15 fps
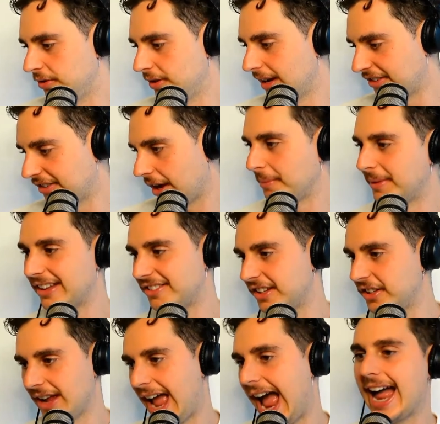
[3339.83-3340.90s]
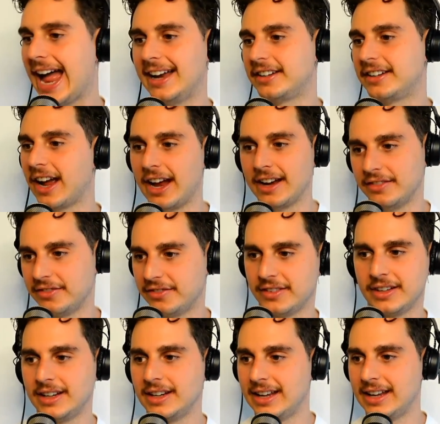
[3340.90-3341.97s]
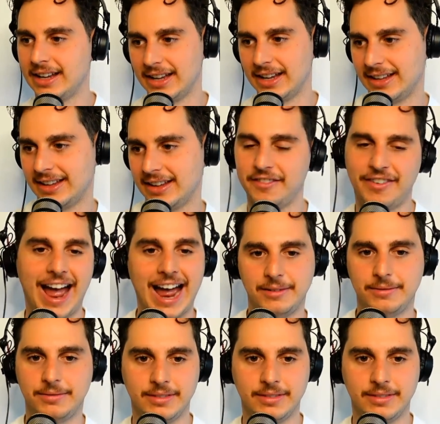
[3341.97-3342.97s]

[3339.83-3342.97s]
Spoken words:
So I'm guessing you had kind of have had